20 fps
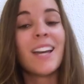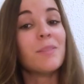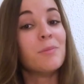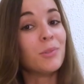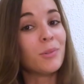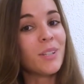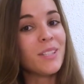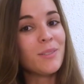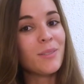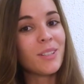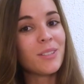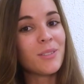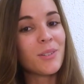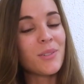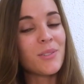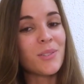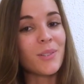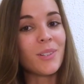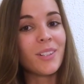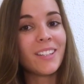I'm 21
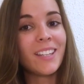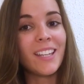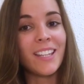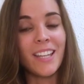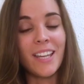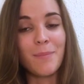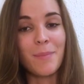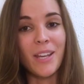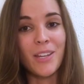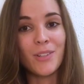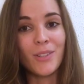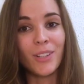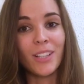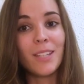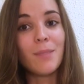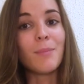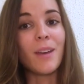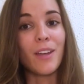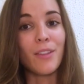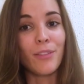years old and I'm
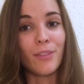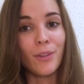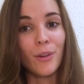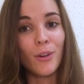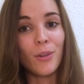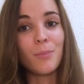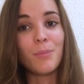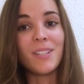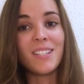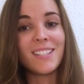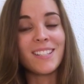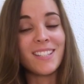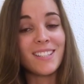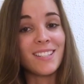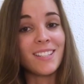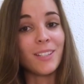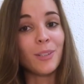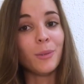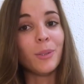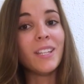actually in my third business
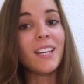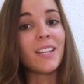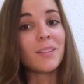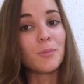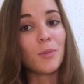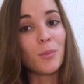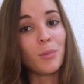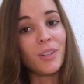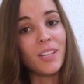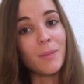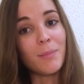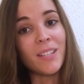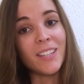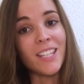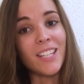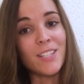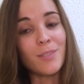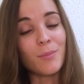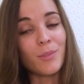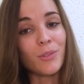degree at Montpellier
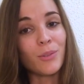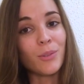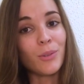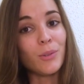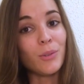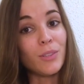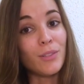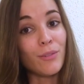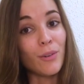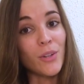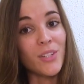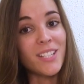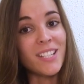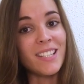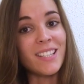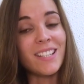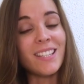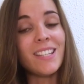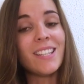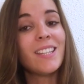Management
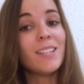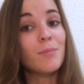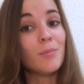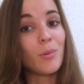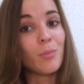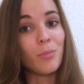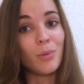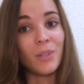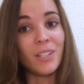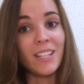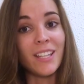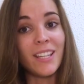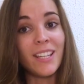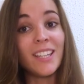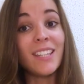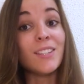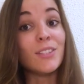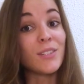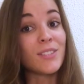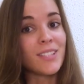University in Montpellier
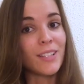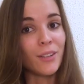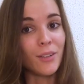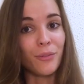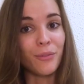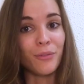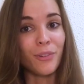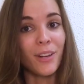in the south of